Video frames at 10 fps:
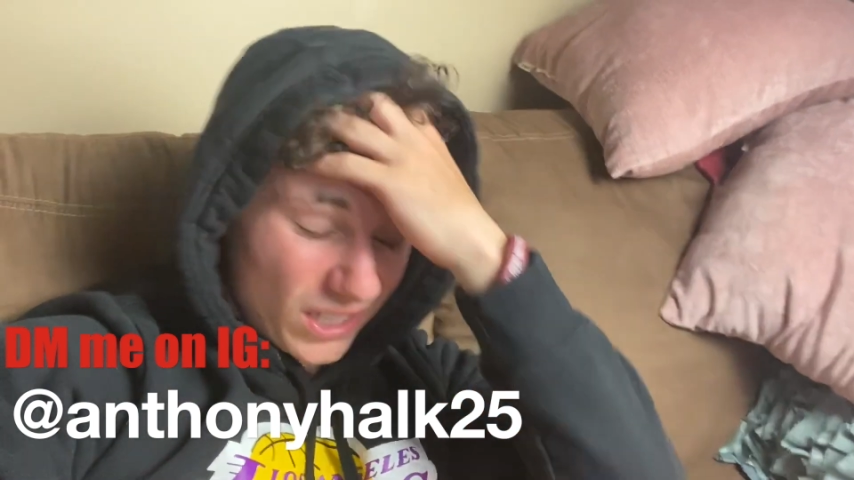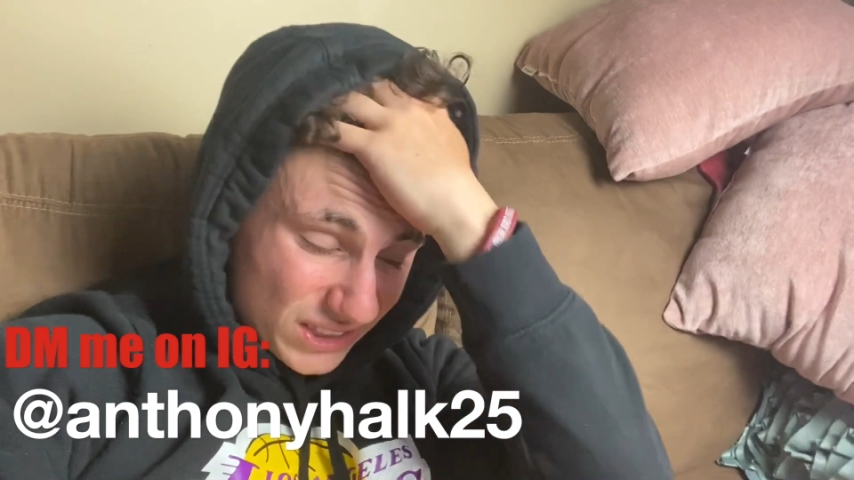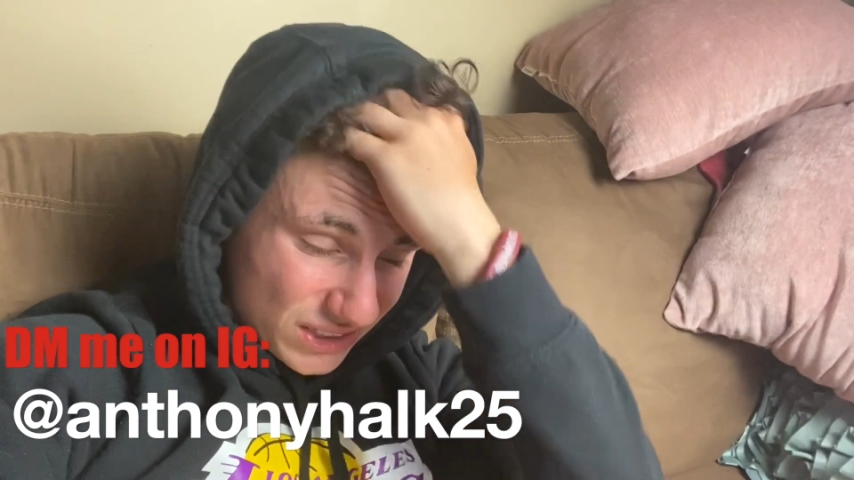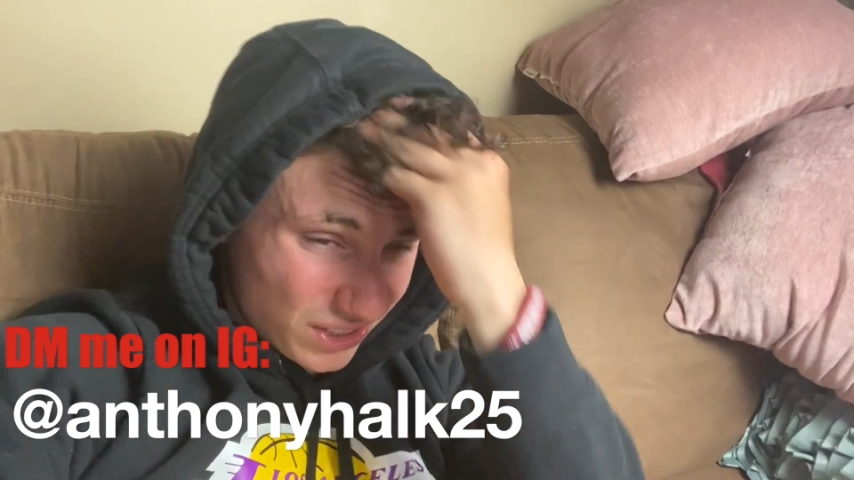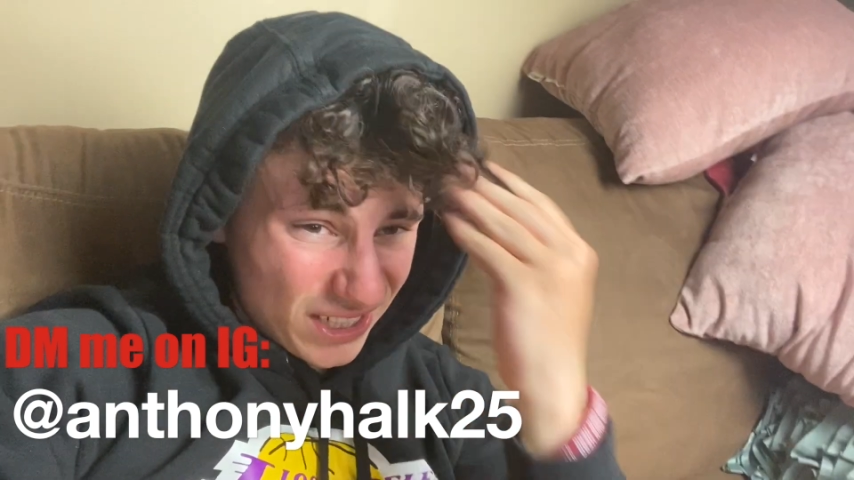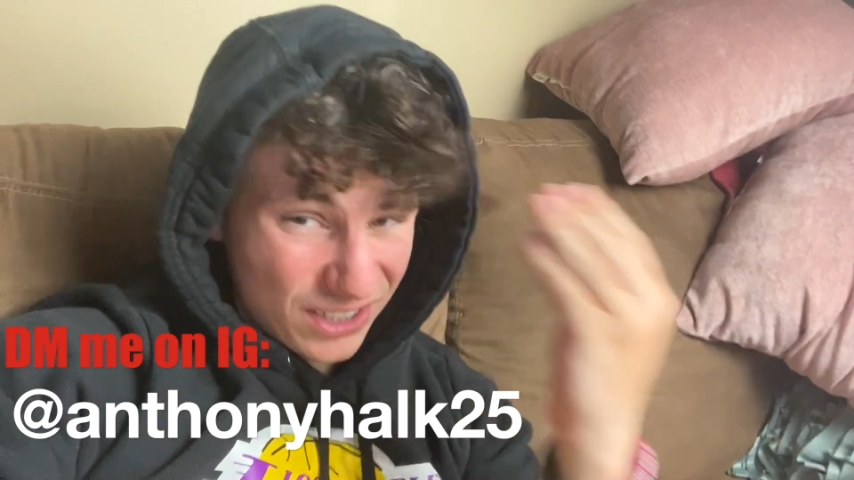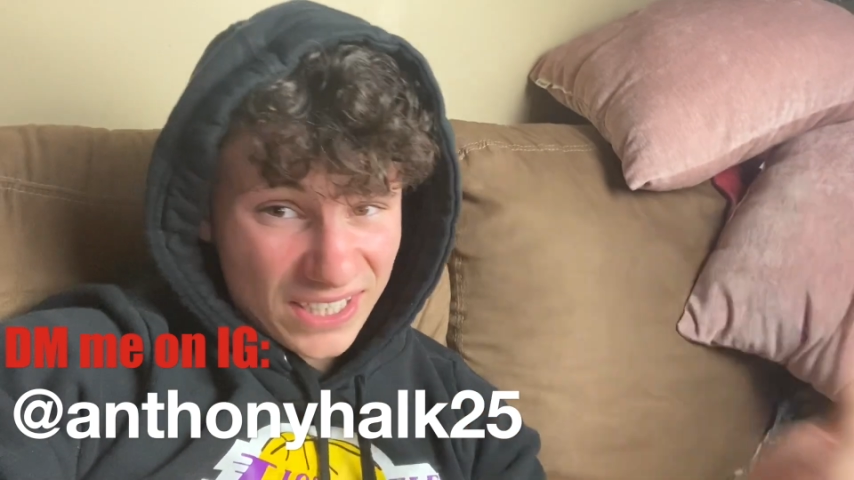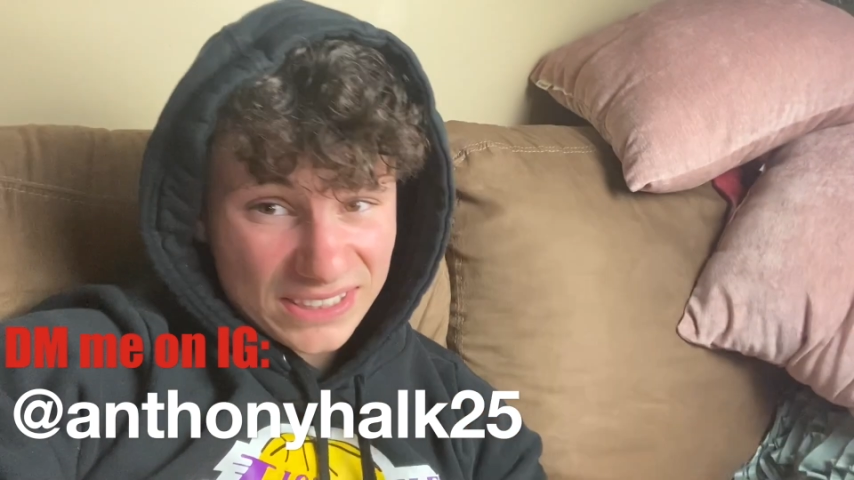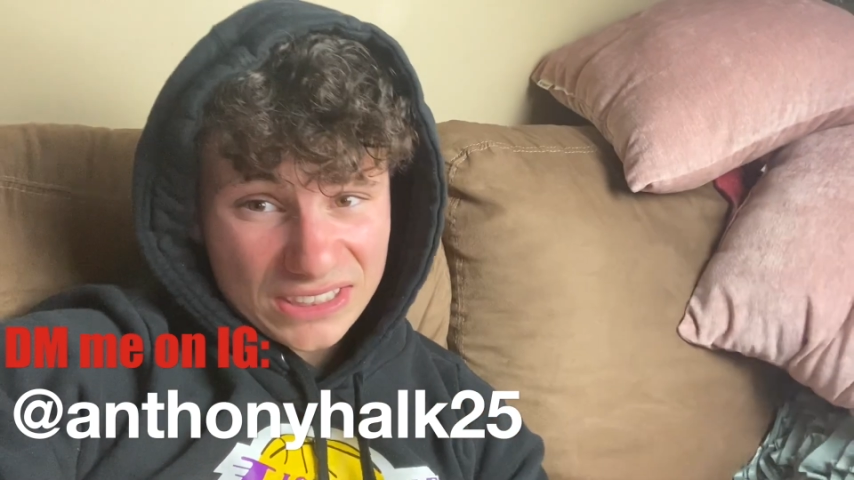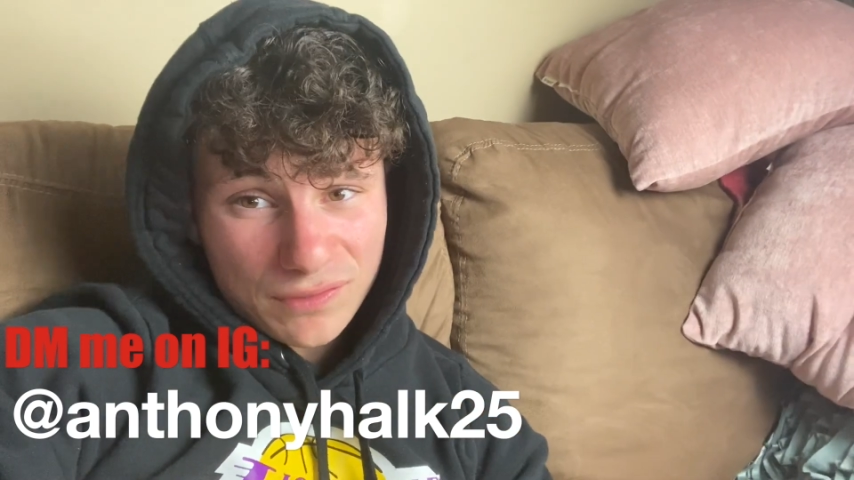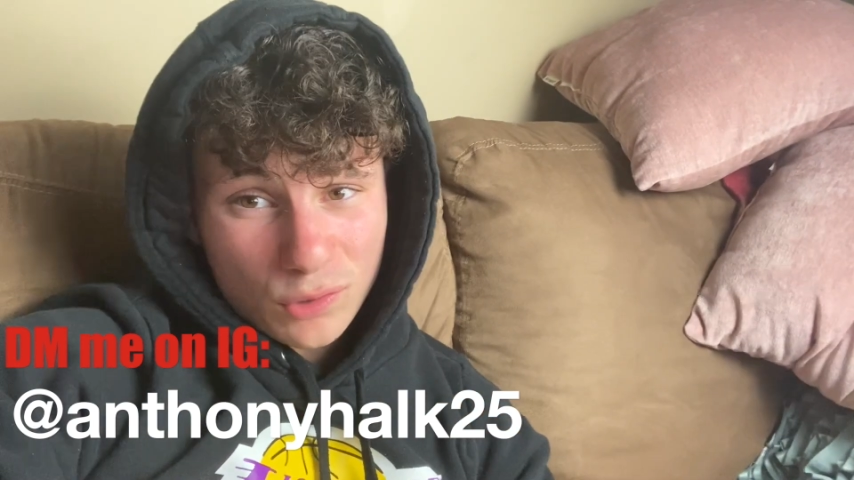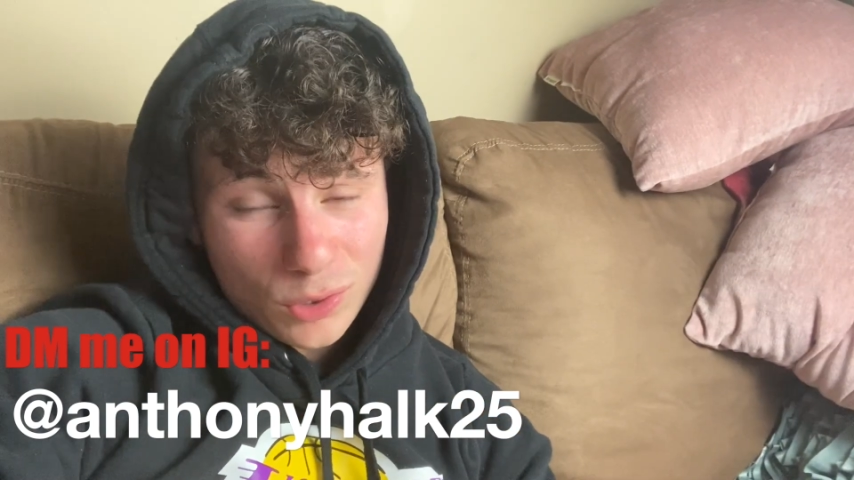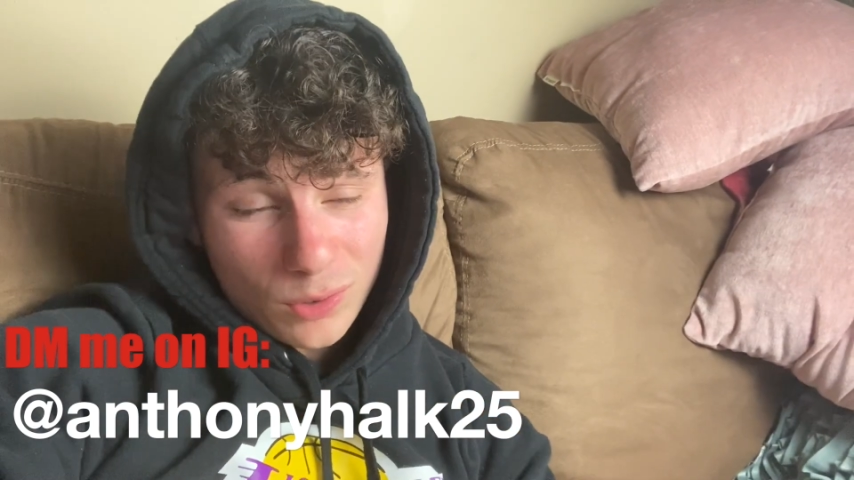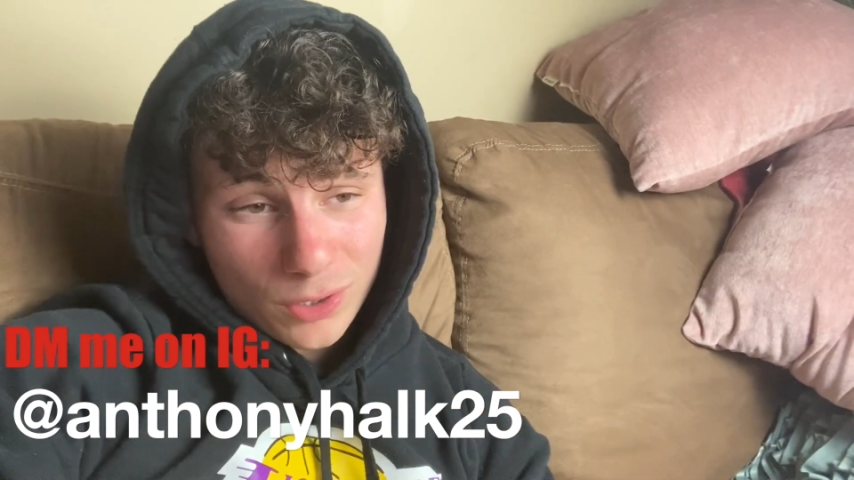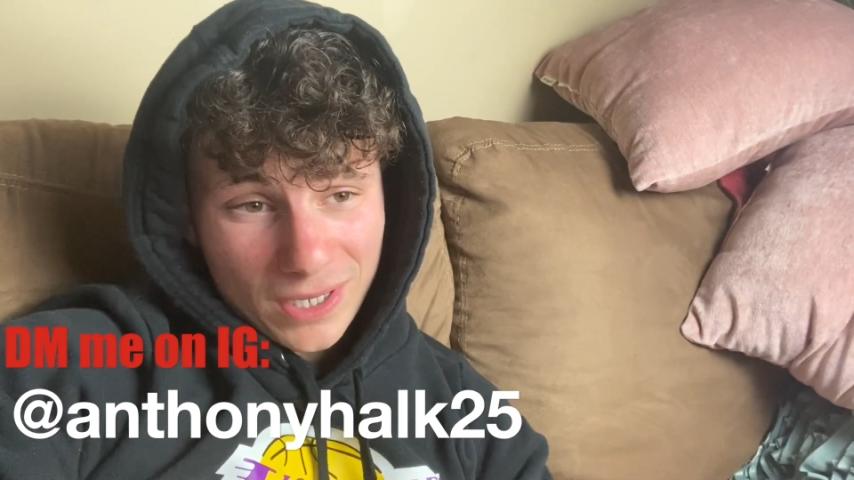A lot of crazy stuff
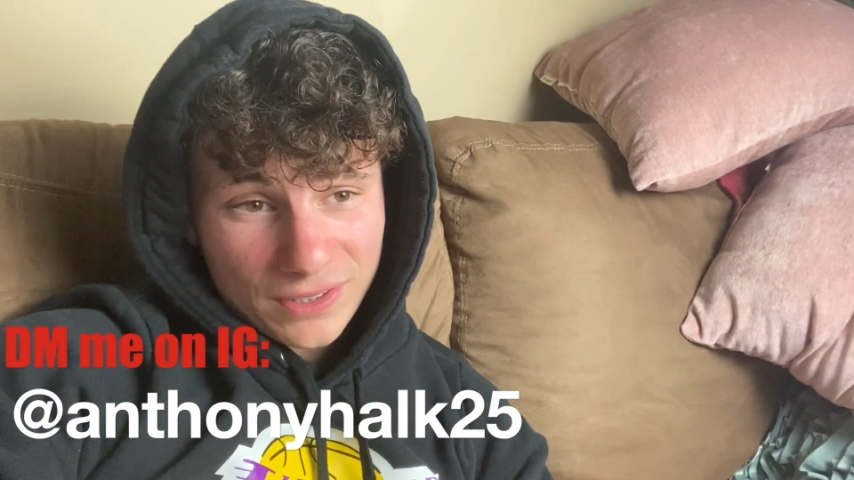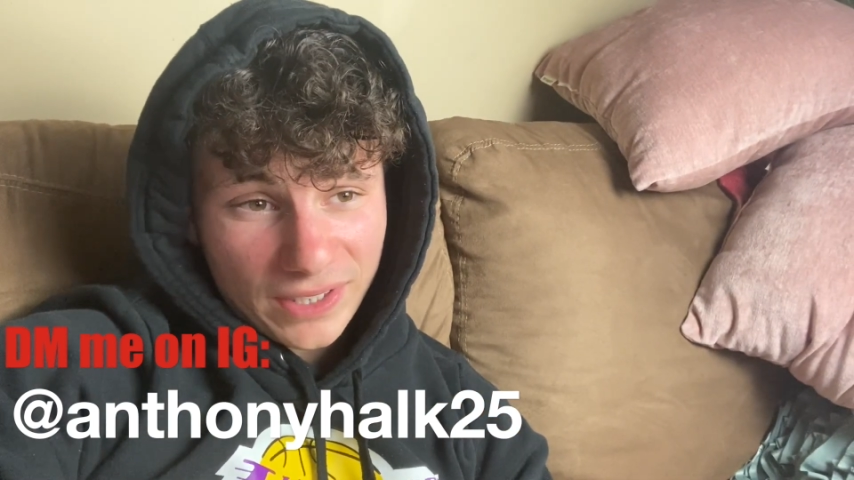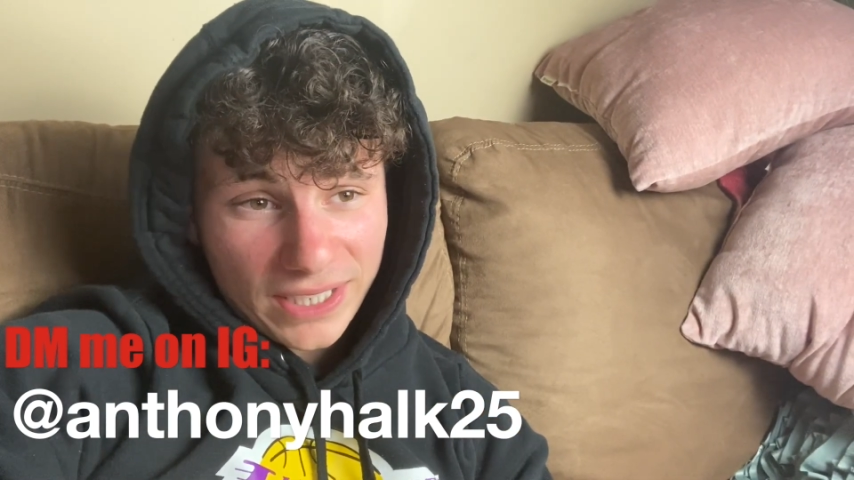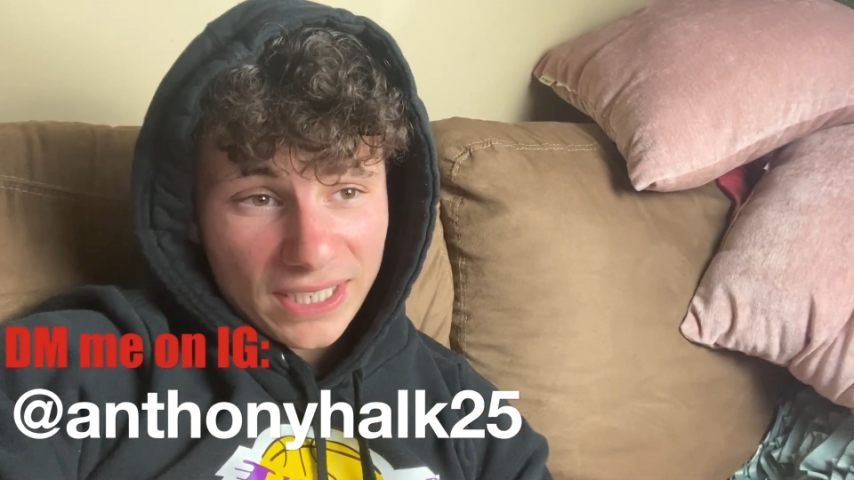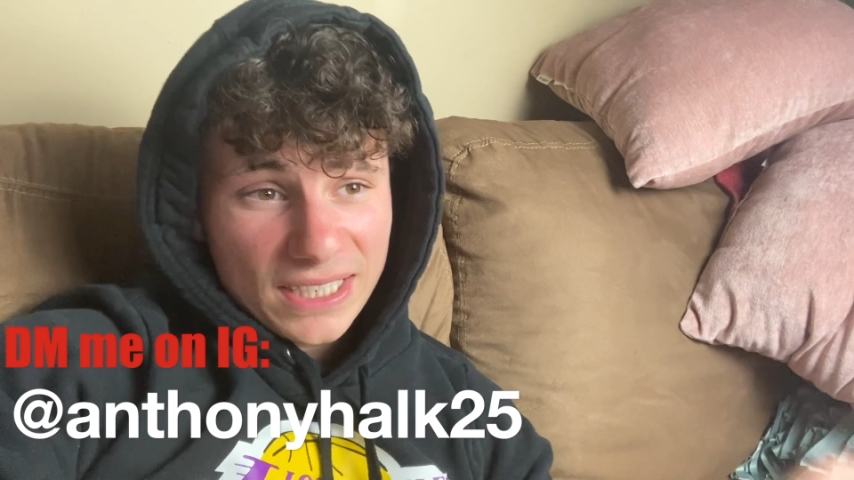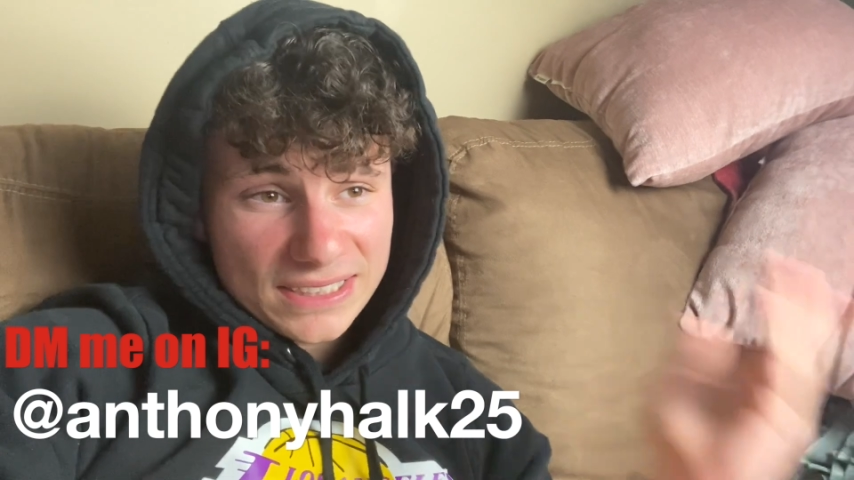going on around the league.